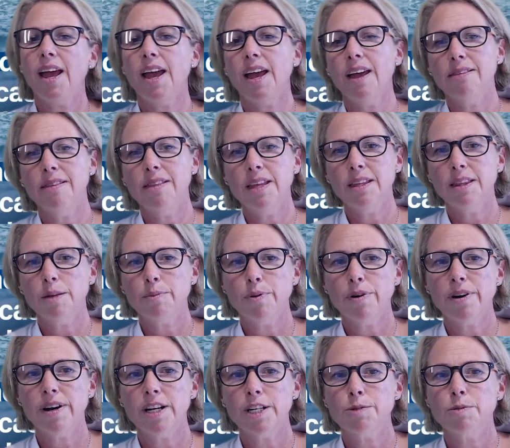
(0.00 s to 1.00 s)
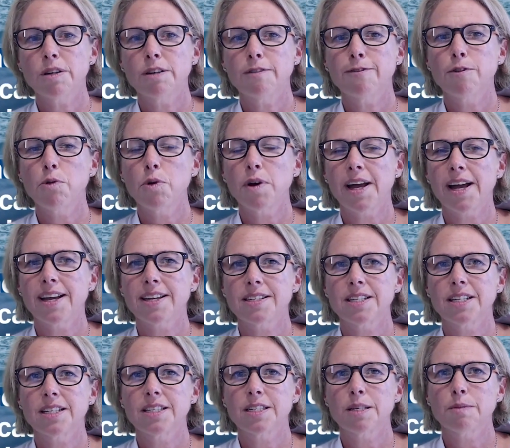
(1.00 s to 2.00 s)
and then the PredictWind
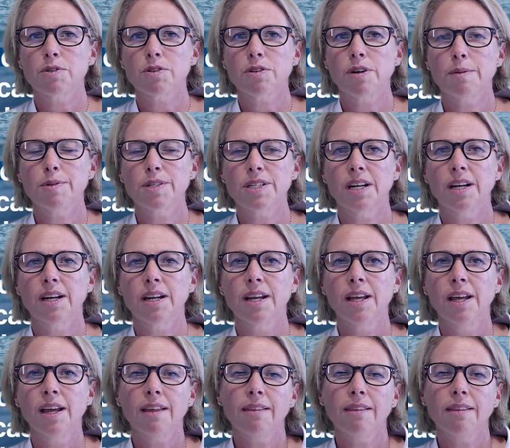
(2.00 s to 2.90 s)
forecasting subscription.